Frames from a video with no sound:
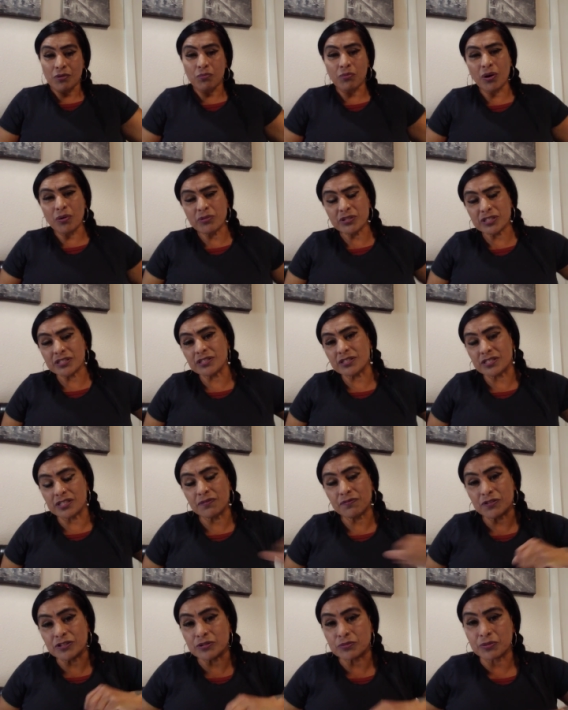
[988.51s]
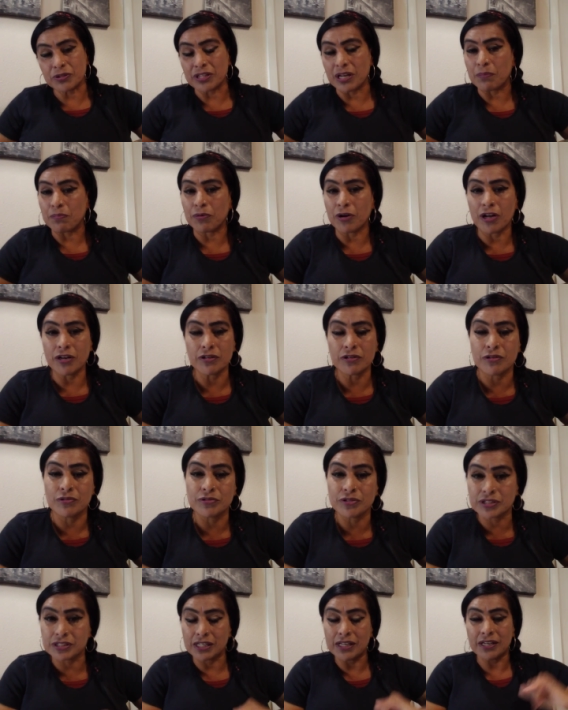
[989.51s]
What was the difference with that
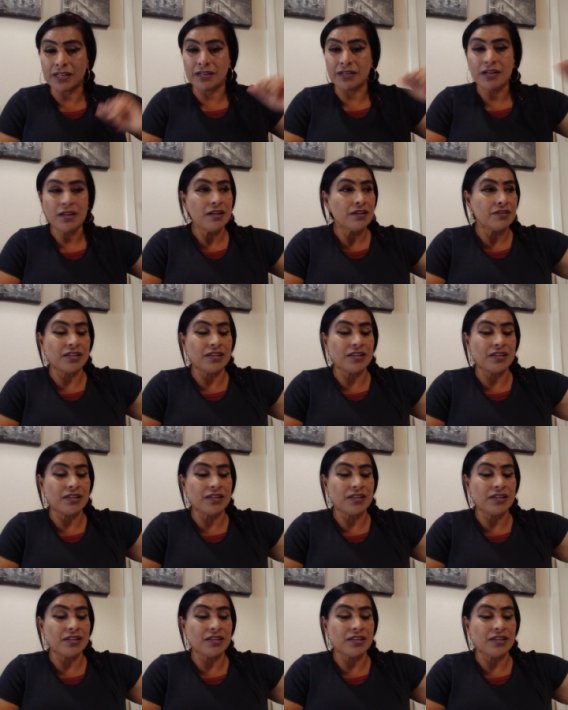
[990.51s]
prodigal son